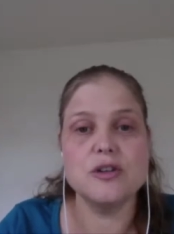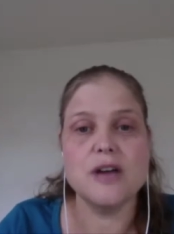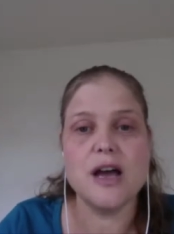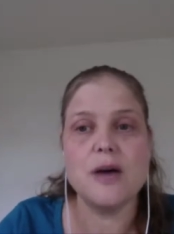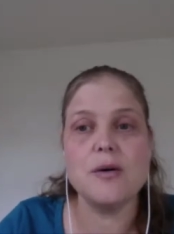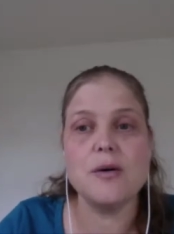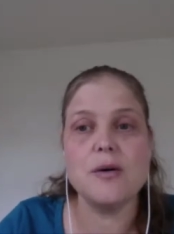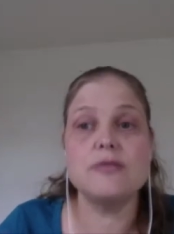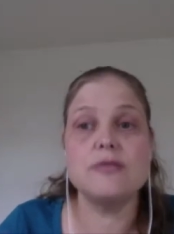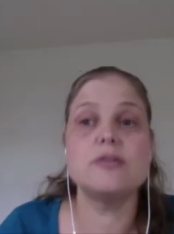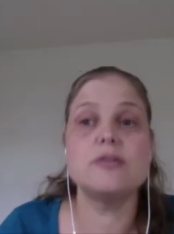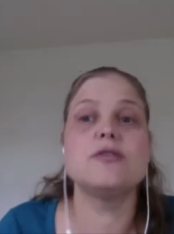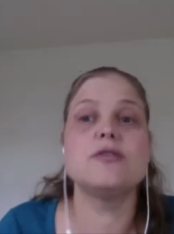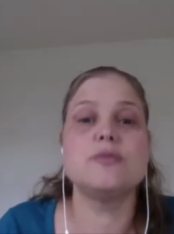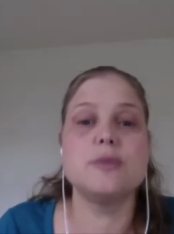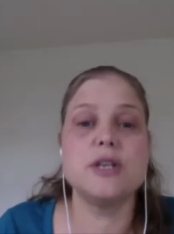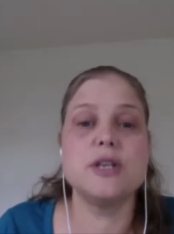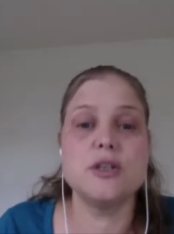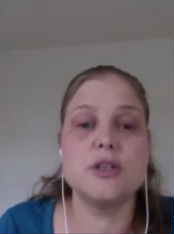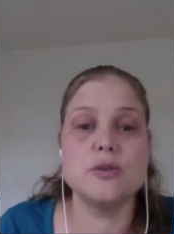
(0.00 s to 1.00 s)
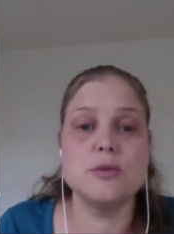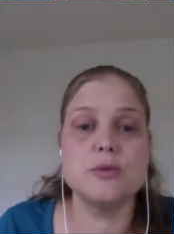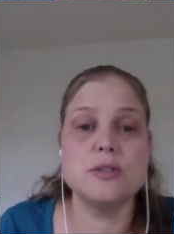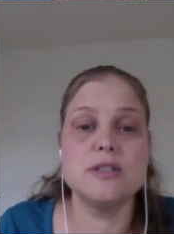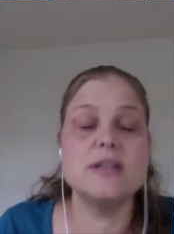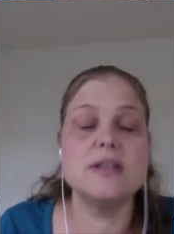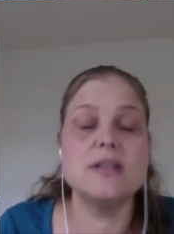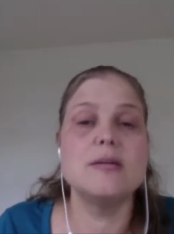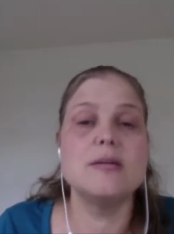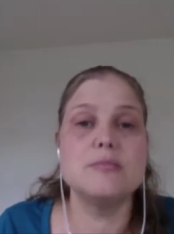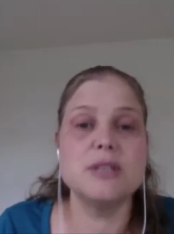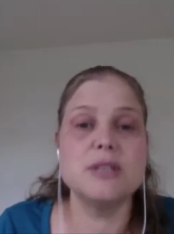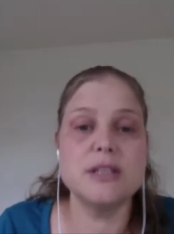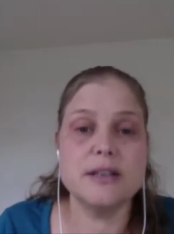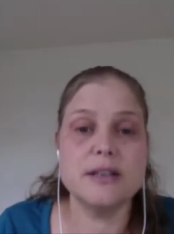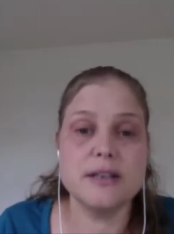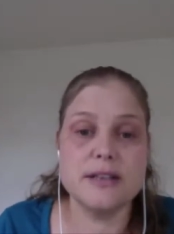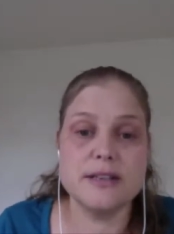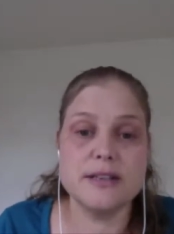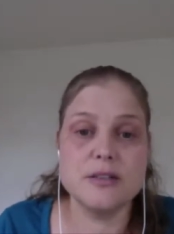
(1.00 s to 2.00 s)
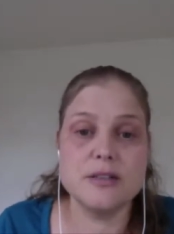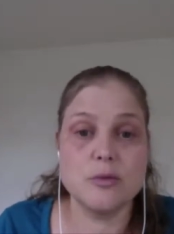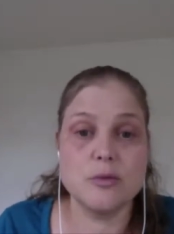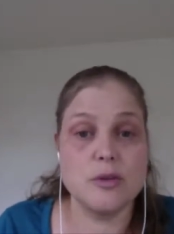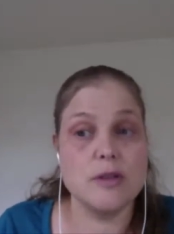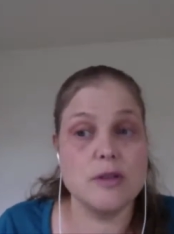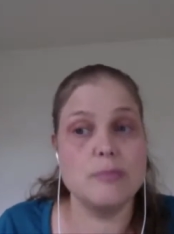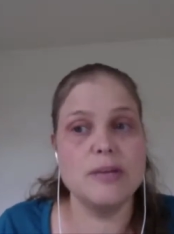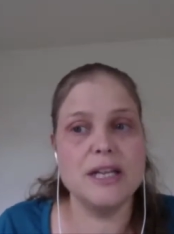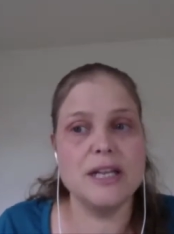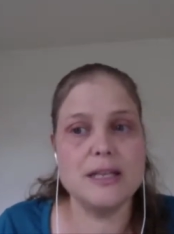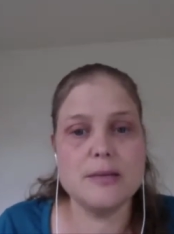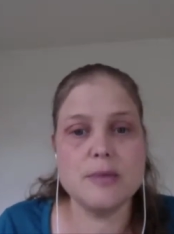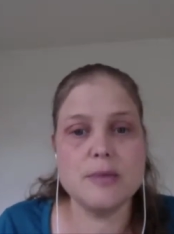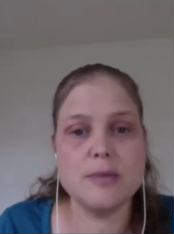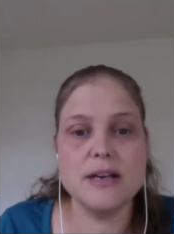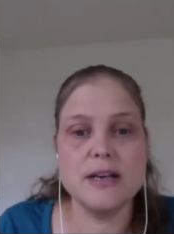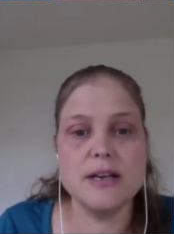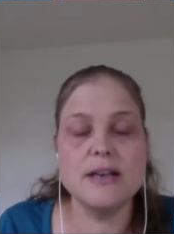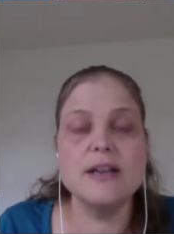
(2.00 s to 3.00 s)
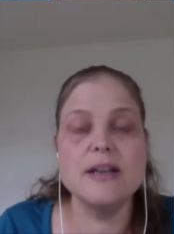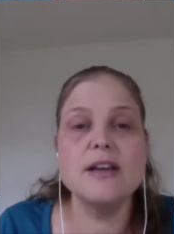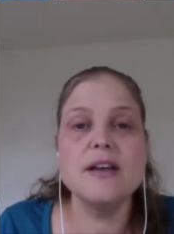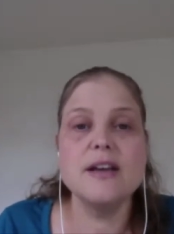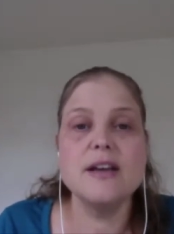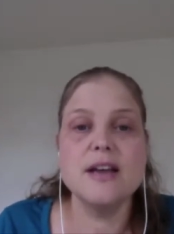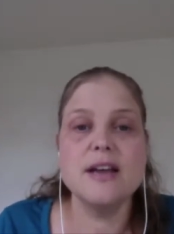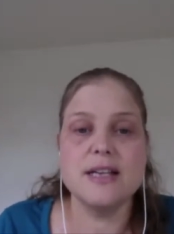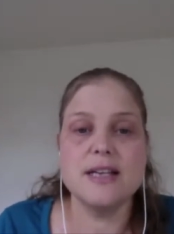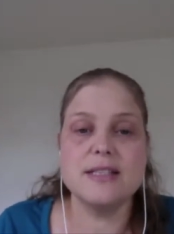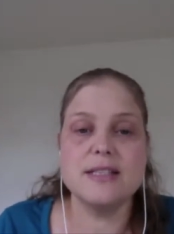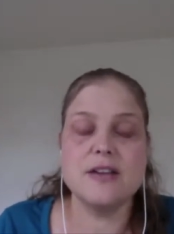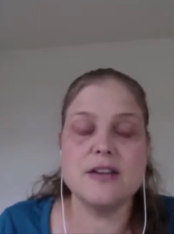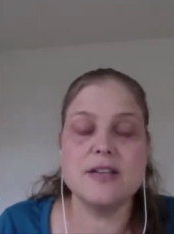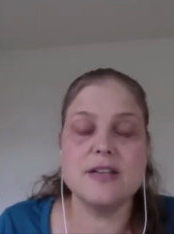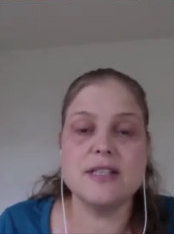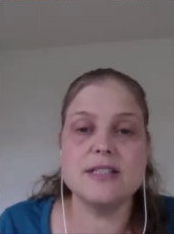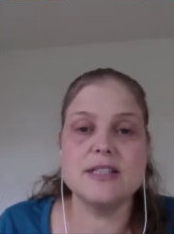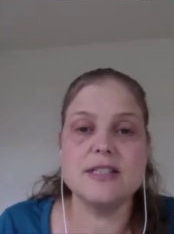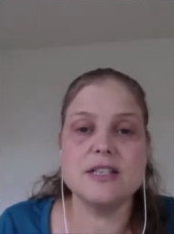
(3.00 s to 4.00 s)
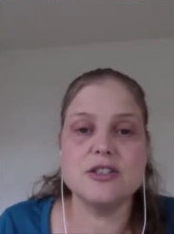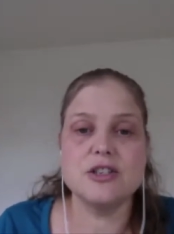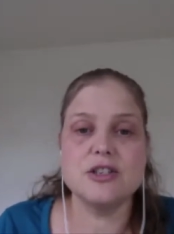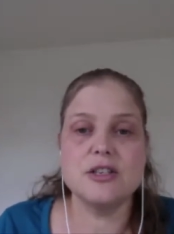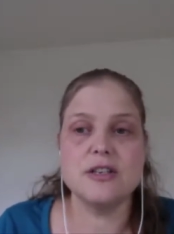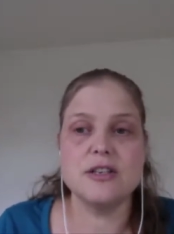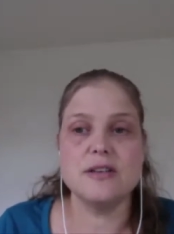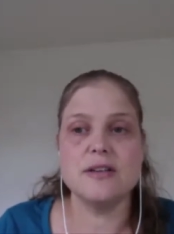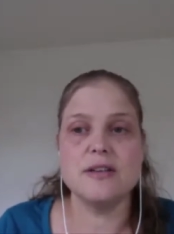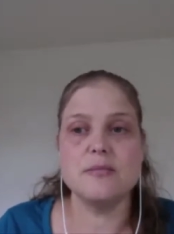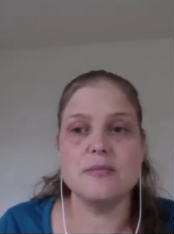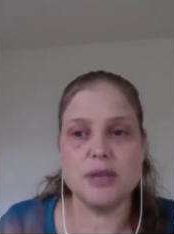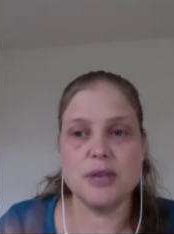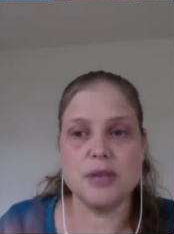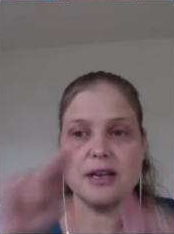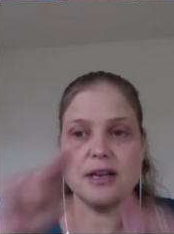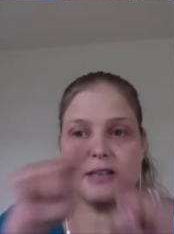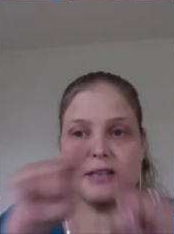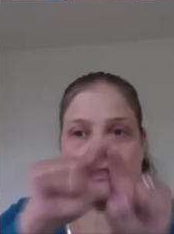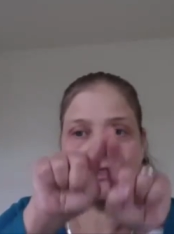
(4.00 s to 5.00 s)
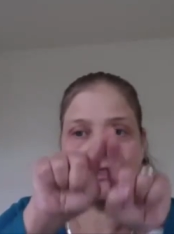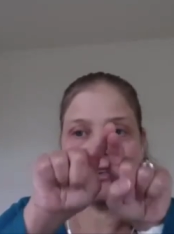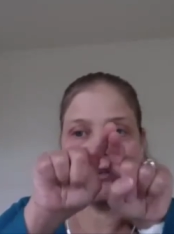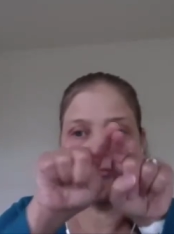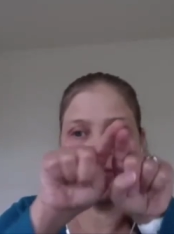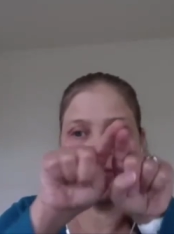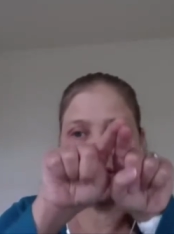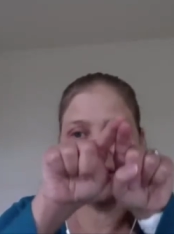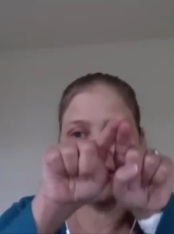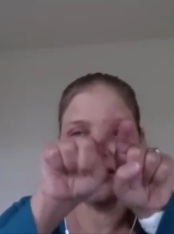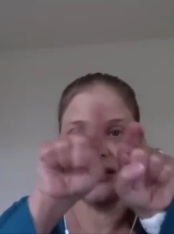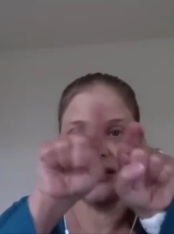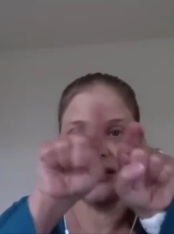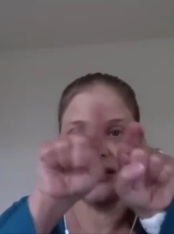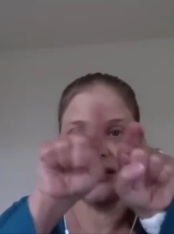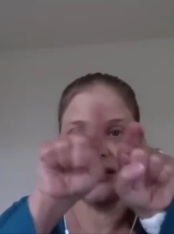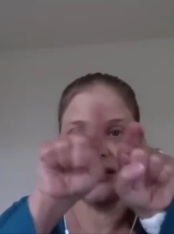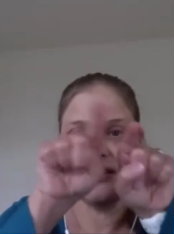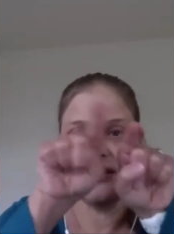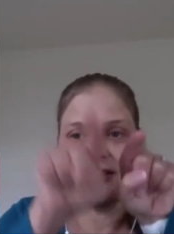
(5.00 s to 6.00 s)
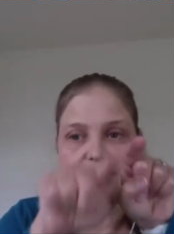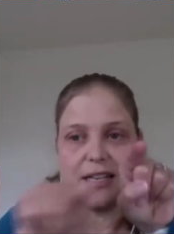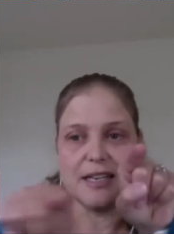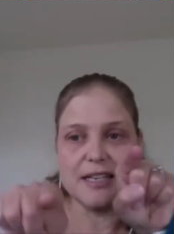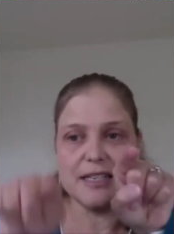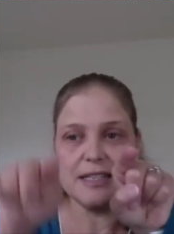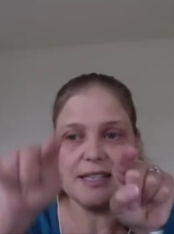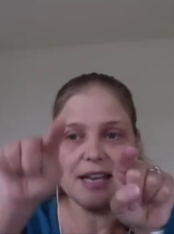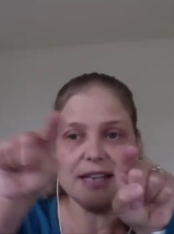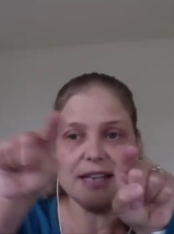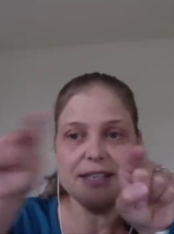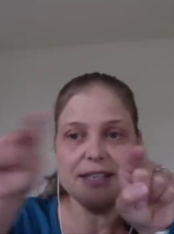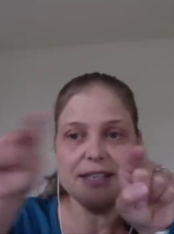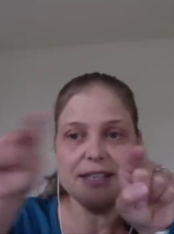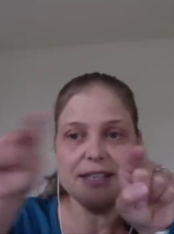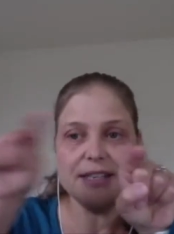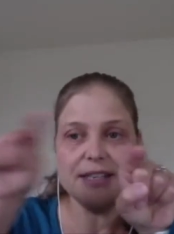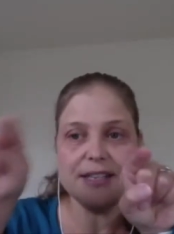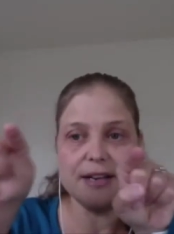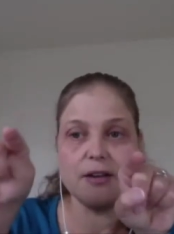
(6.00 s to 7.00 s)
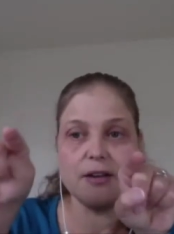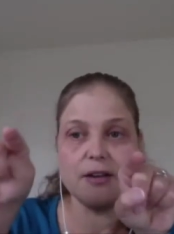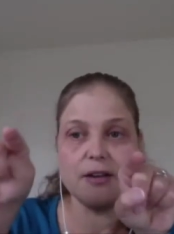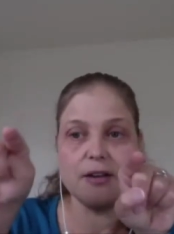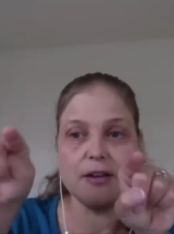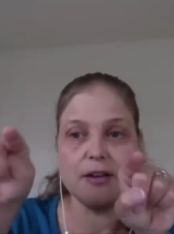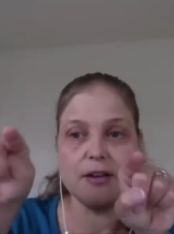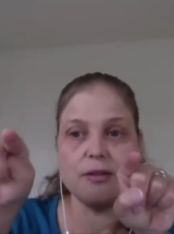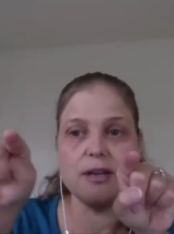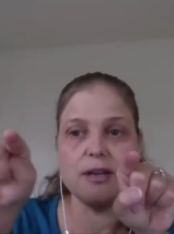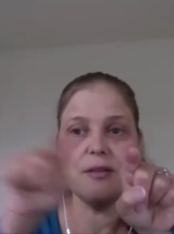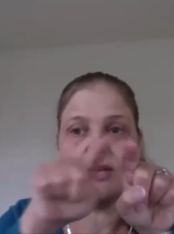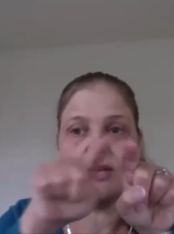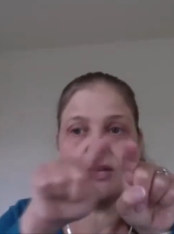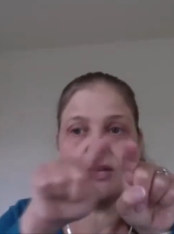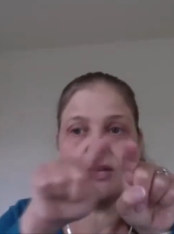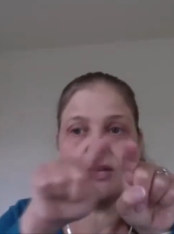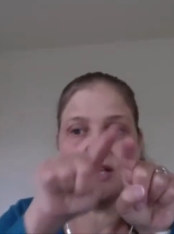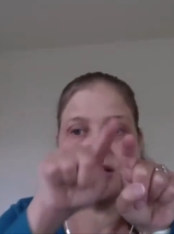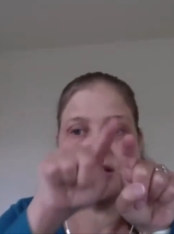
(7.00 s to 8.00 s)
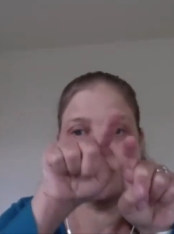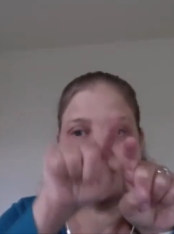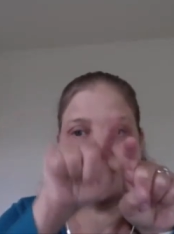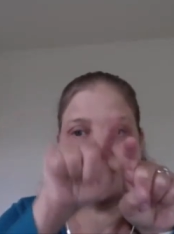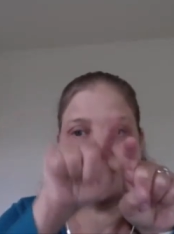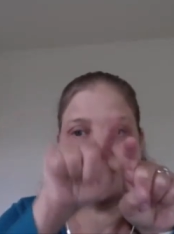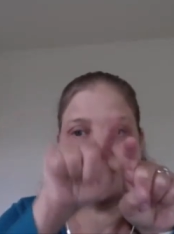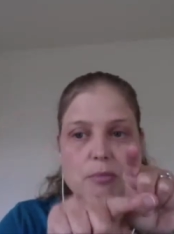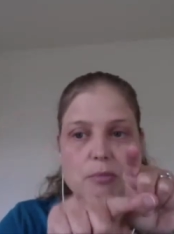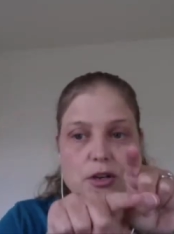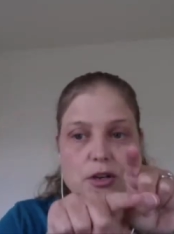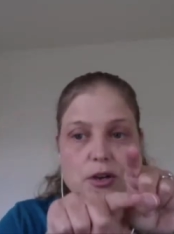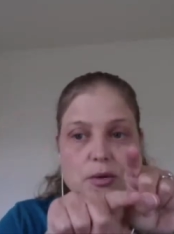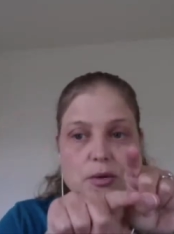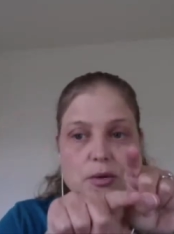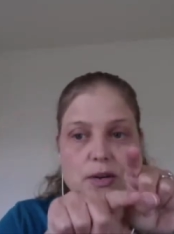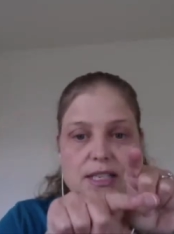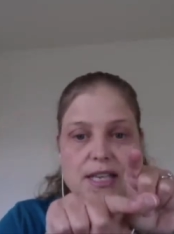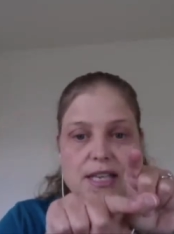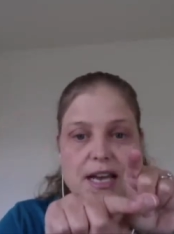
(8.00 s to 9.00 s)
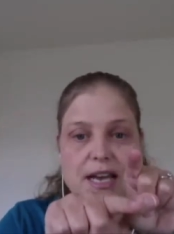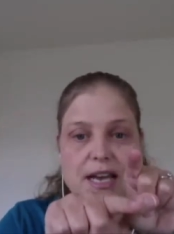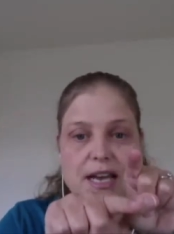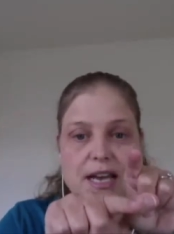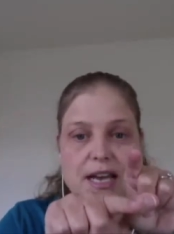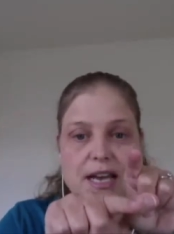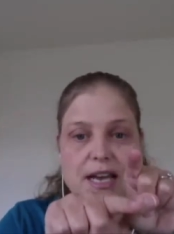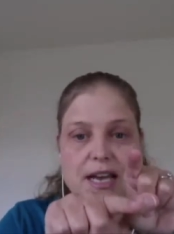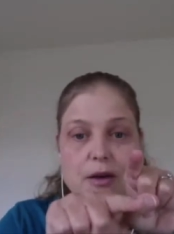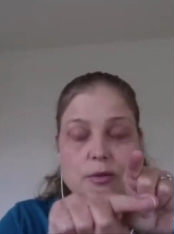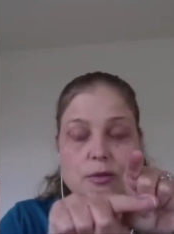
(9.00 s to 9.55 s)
However, if we use the umbilicus or the belly button as our incision, because the umbilicus is an indented area, we can use the part going down,